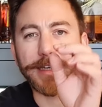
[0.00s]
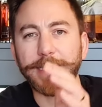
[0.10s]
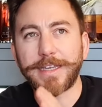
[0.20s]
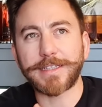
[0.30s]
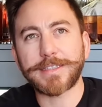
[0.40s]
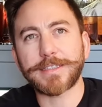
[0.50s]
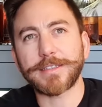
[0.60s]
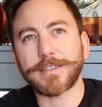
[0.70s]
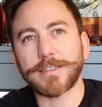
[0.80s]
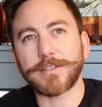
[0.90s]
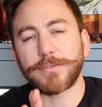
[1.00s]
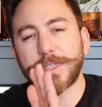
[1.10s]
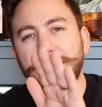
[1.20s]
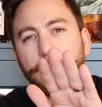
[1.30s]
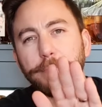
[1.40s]
it's
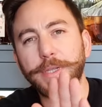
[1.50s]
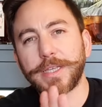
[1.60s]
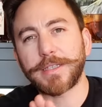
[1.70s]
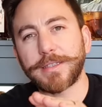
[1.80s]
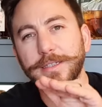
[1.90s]
resembling